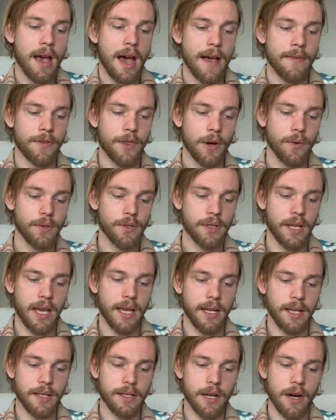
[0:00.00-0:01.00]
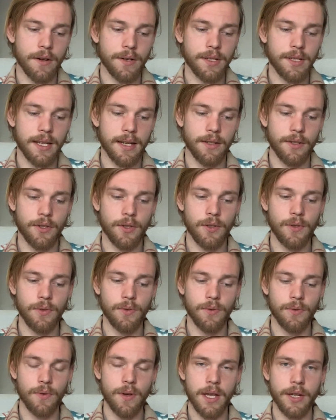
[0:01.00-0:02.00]
And those deities are said
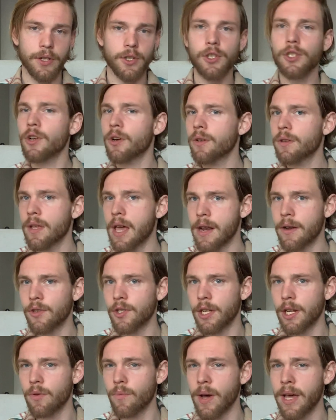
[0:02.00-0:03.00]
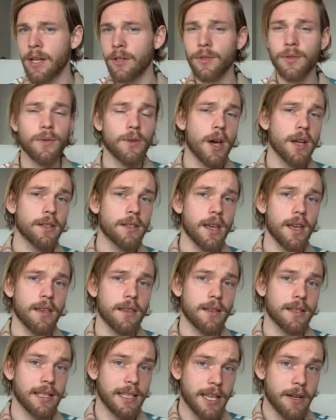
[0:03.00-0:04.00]
to, in a certain energetic way, and do not
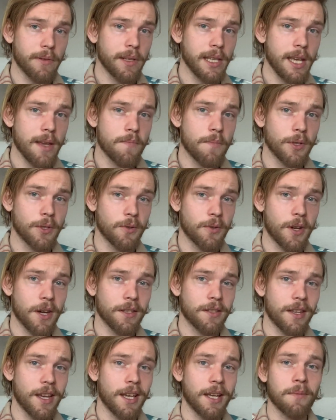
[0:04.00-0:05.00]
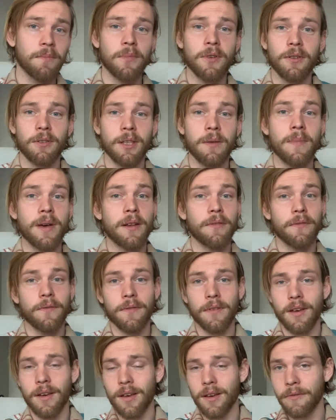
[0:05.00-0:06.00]
take this literally, but do not take it purely
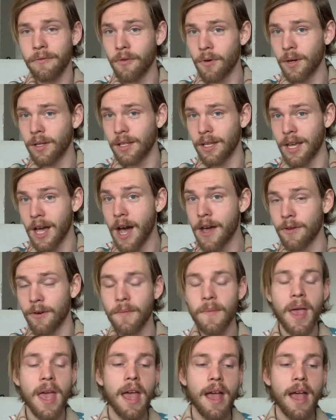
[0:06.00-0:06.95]
metaphorically either.